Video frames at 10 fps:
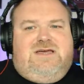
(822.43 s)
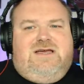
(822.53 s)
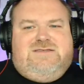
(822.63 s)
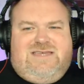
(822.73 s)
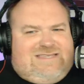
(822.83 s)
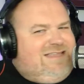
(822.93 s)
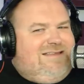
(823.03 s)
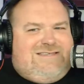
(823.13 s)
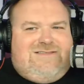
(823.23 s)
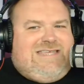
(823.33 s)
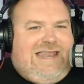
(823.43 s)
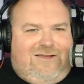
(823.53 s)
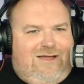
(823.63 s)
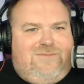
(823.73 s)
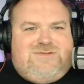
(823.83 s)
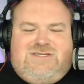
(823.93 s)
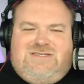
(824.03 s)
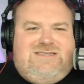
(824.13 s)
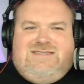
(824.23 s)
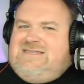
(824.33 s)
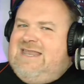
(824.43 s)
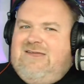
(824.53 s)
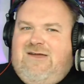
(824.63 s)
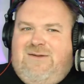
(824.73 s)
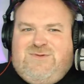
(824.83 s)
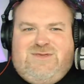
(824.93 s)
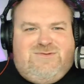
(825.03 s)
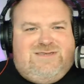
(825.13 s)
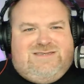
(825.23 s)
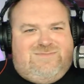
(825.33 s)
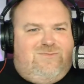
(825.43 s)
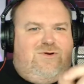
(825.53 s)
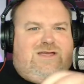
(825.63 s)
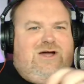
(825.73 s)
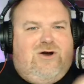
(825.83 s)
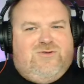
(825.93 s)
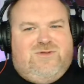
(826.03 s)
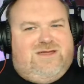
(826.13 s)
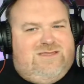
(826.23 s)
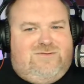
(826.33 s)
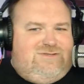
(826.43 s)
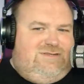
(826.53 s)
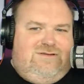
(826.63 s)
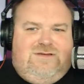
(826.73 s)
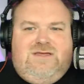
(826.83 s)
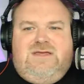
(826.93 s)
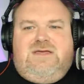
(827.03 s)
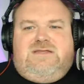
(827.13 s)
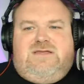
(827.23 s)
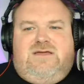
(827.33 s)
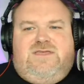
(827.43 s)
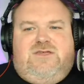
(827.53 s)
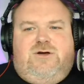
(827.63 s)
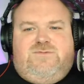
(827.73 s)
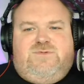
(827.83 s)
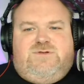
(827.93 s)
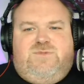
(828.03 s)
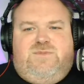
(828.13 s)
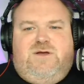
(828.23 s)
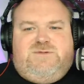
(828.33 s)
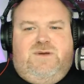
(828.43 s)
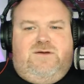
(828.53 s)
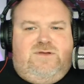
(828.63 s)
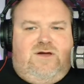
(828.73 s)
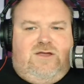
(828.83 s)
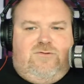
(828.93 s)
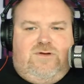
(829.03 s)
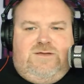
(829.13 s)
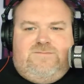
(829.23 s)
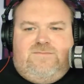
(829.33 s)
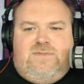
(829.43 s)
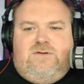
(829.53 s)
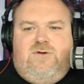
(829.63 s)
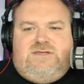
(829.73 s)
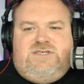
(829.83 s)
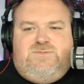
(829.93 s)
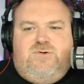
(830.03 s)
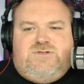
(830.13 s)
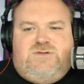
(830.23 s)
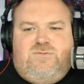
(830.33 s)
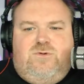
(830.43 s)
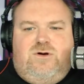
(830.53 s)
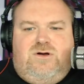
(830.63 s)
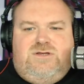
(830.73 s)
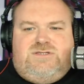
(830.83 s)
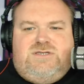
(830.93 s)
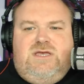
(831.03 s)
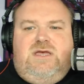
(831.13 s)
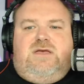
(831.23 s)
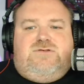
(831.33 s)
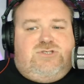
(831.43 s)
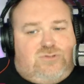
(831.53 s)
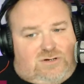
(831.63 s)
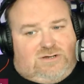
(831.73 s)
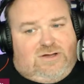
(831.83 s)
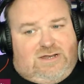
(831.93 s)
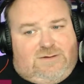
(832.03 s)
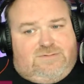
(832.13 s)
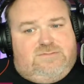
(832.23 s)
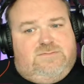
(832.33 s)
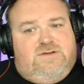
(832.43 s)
They sent telegrams. She didn't send telegrams. Was it more a card? But that was it. No. Don't think compliments will be postponed. No, I agree. Great to see boss. It was strong lineup.